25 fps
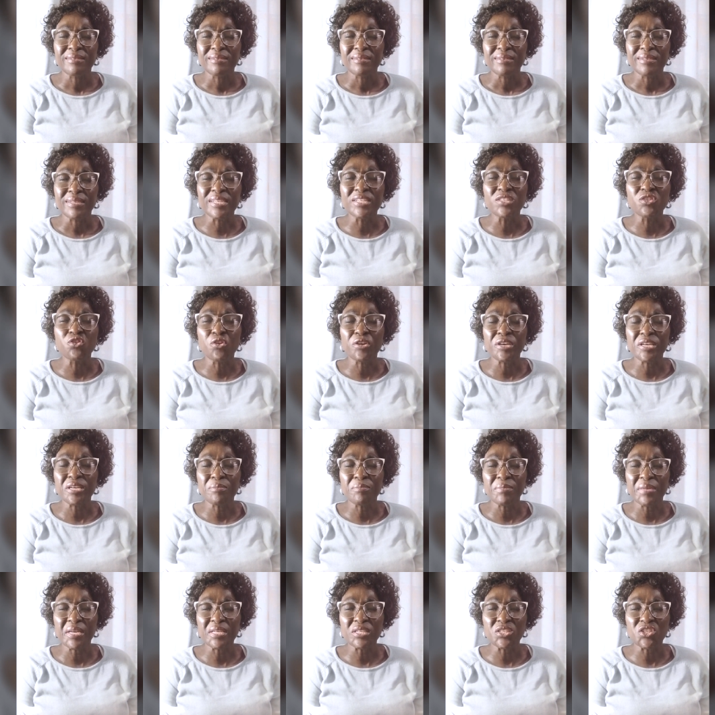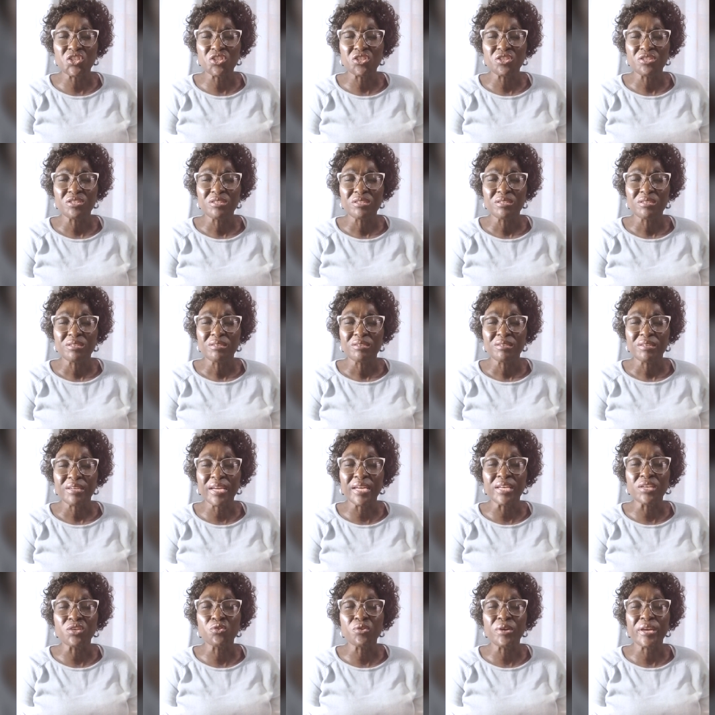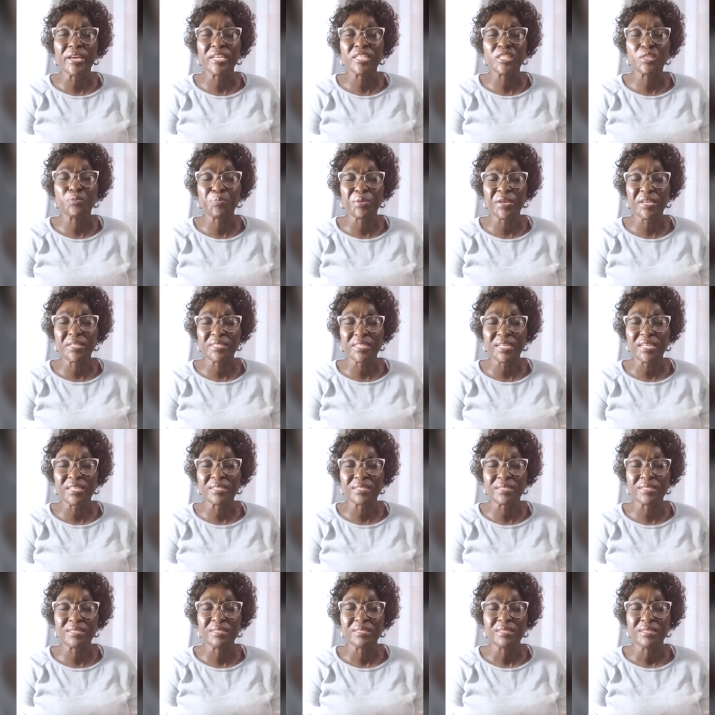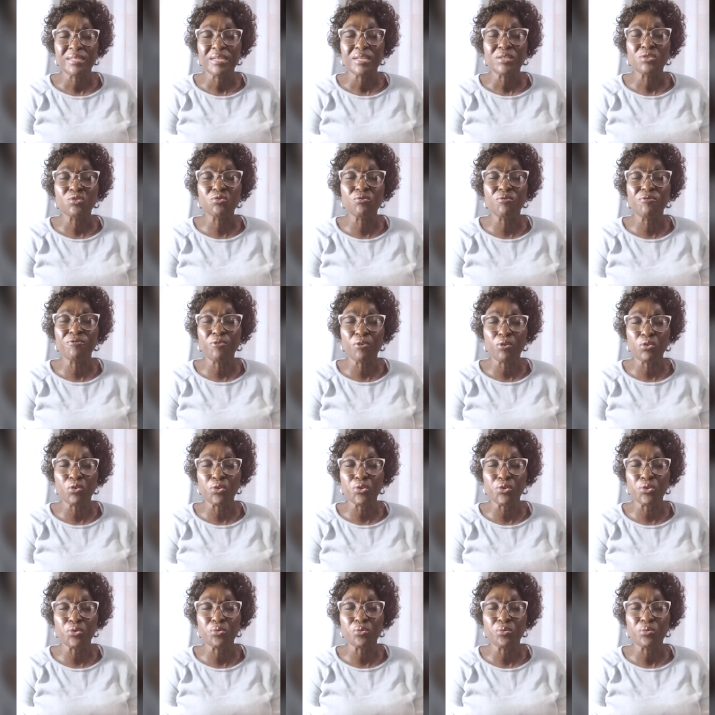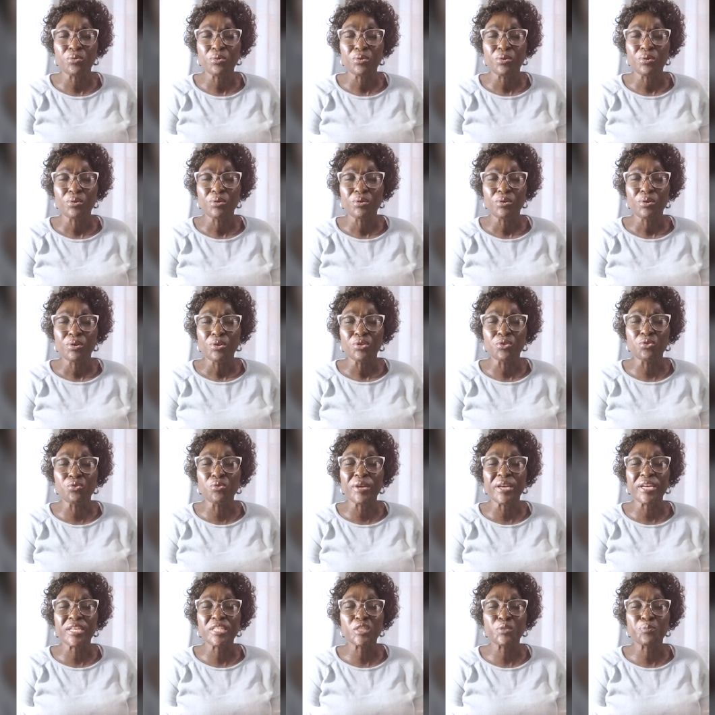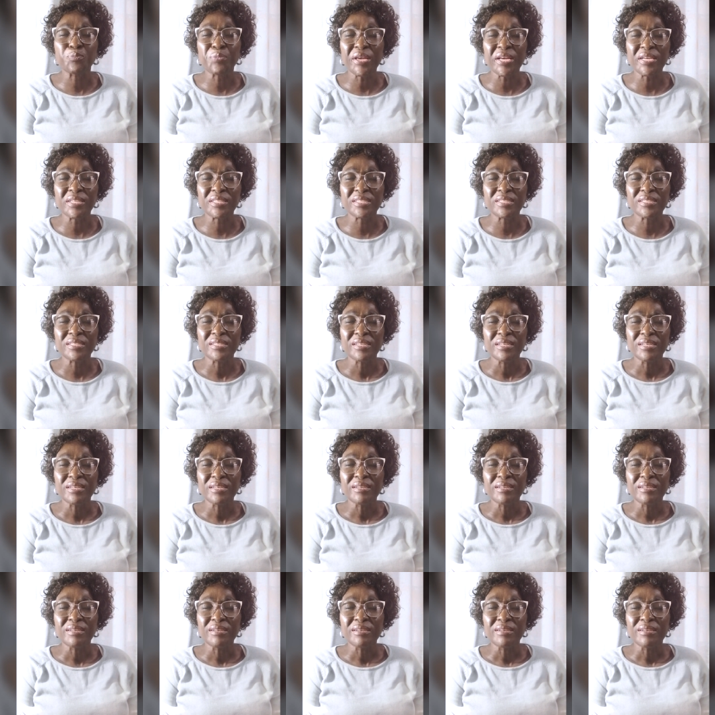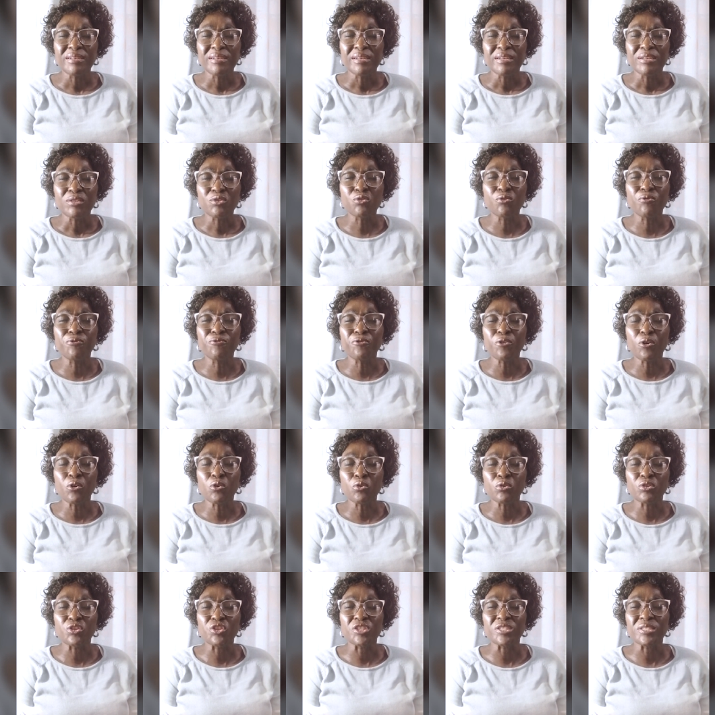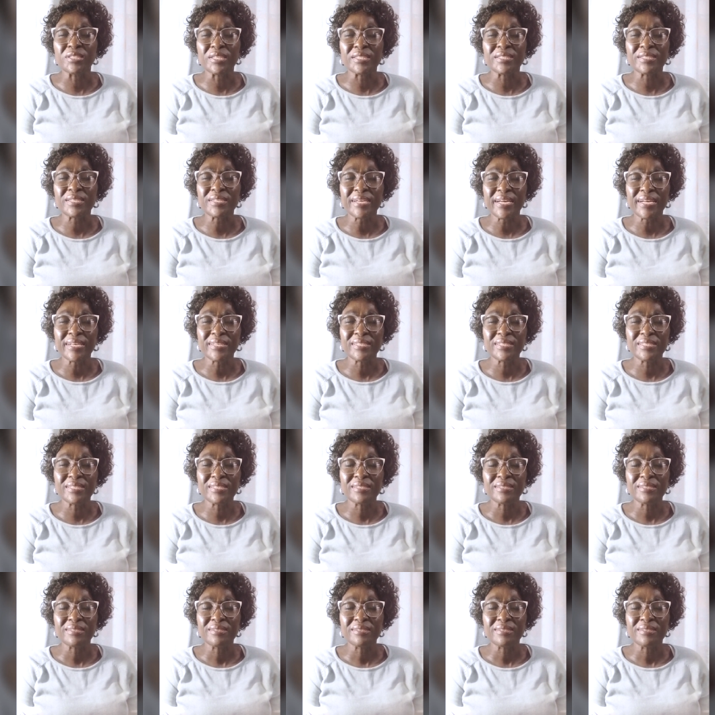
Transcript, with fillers: in your image and you expect us to follow you. You expect to follow Jesus Christ,